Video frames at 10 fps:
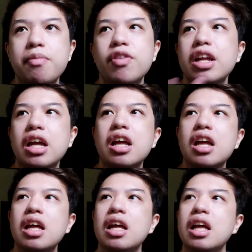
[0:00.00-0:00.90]
I'm very.
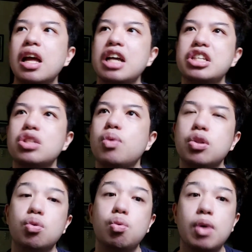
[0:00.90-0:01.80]
I just want
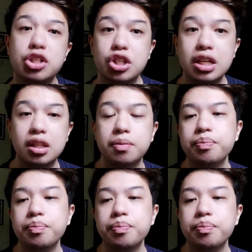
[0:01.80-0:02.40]
to watch it.